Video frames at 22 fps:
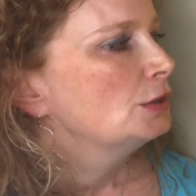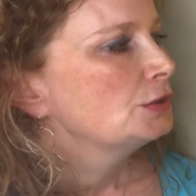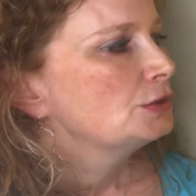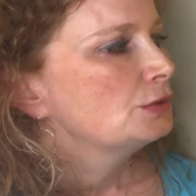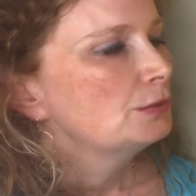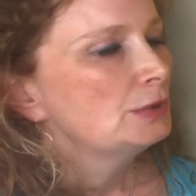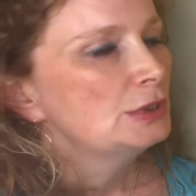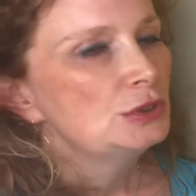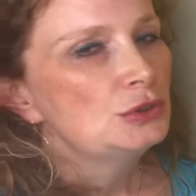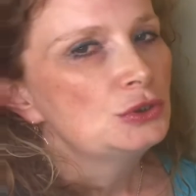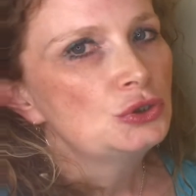
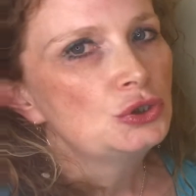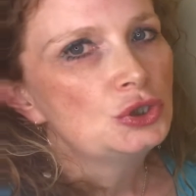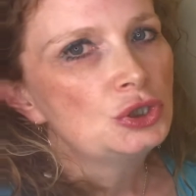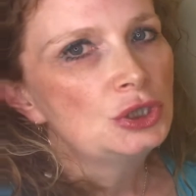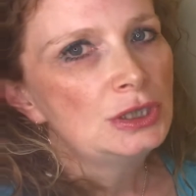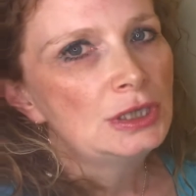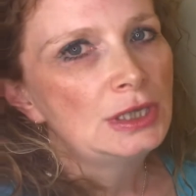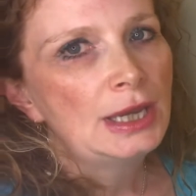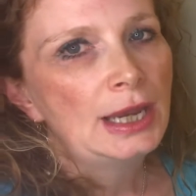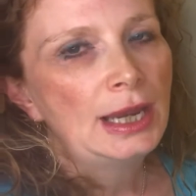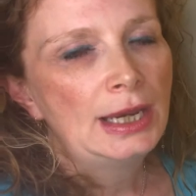So when
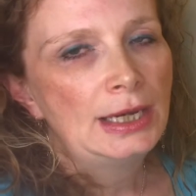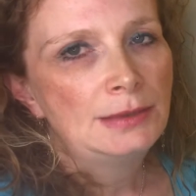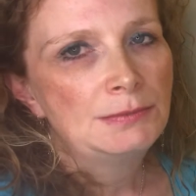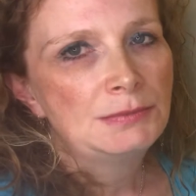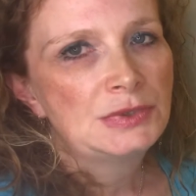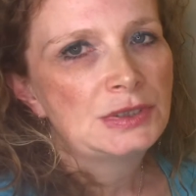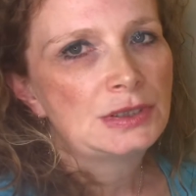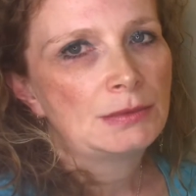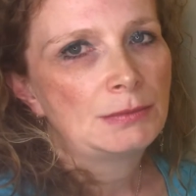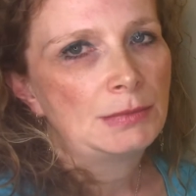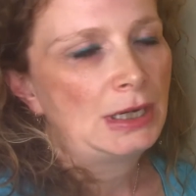she
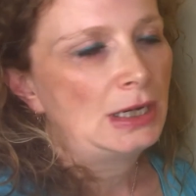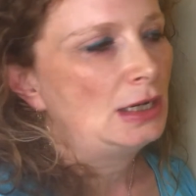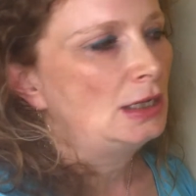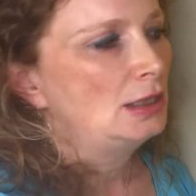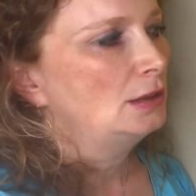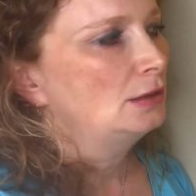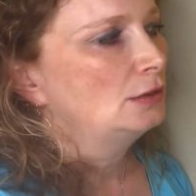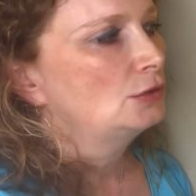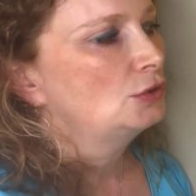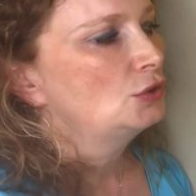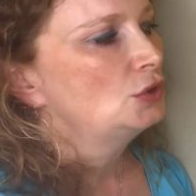came to
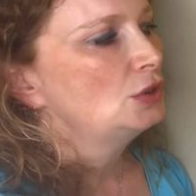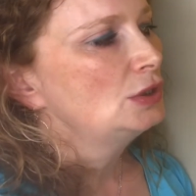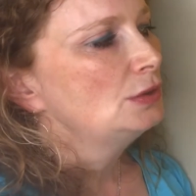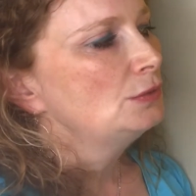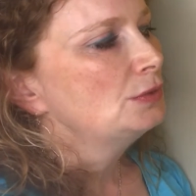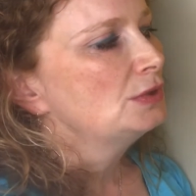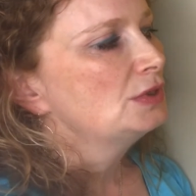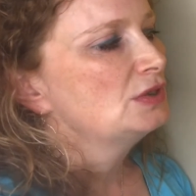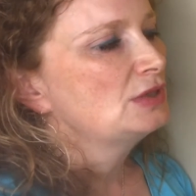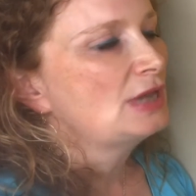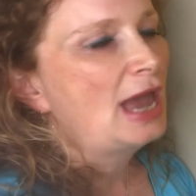me, she
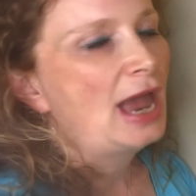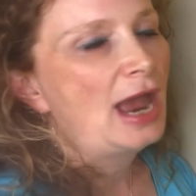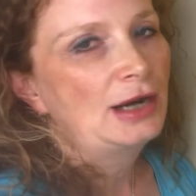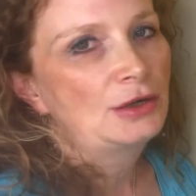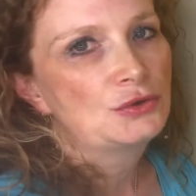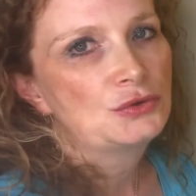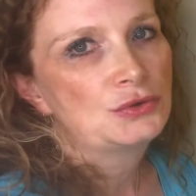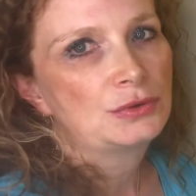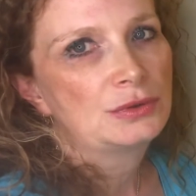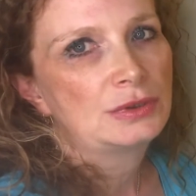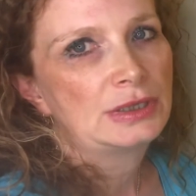was
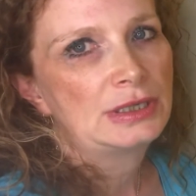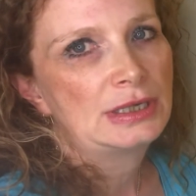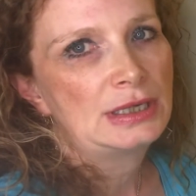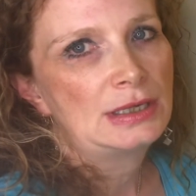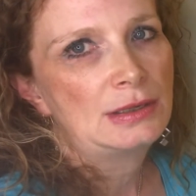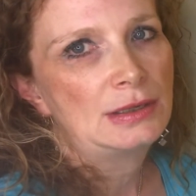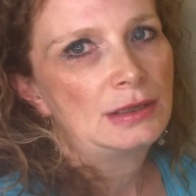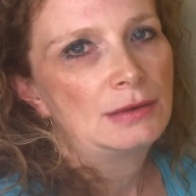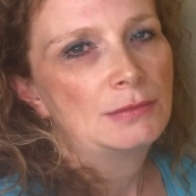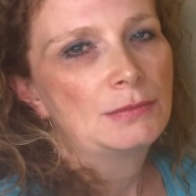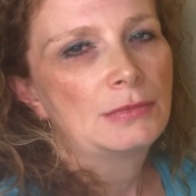
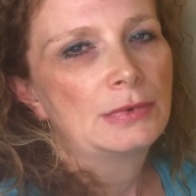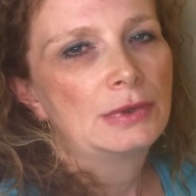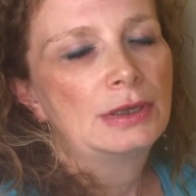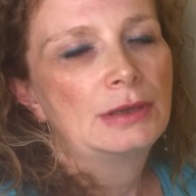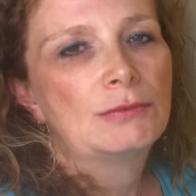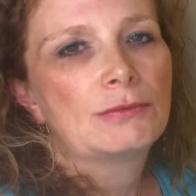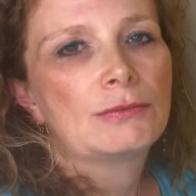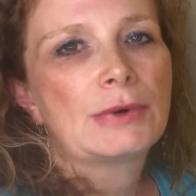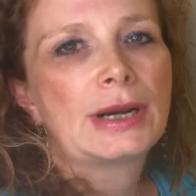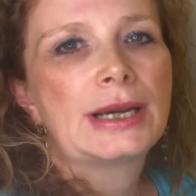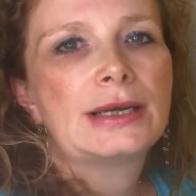actually
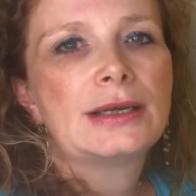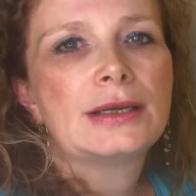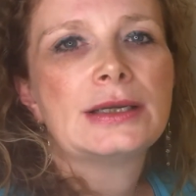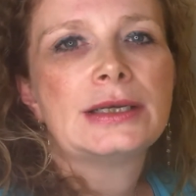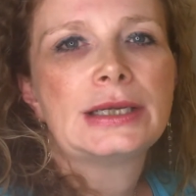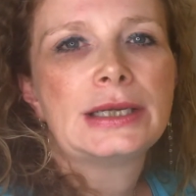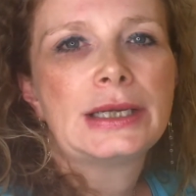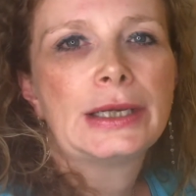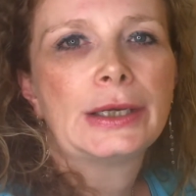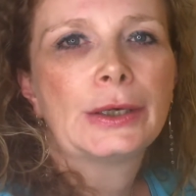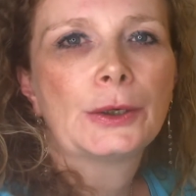right
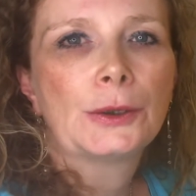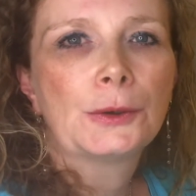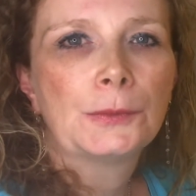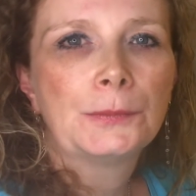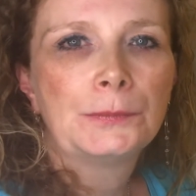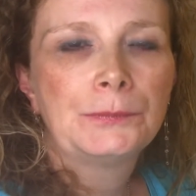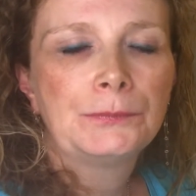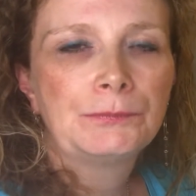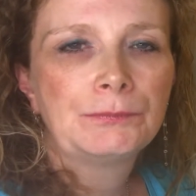in here.